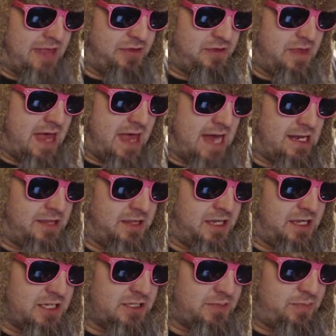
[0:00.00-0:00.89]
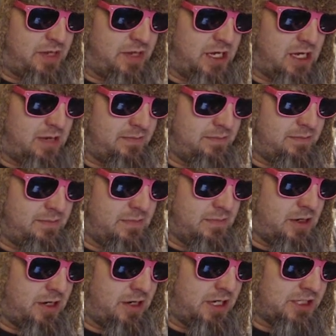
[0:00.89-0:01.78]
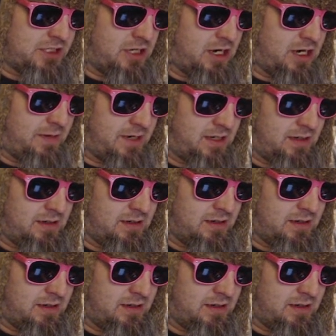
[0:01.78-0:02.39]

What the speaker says: I think is a pickup or a guitar, I mean.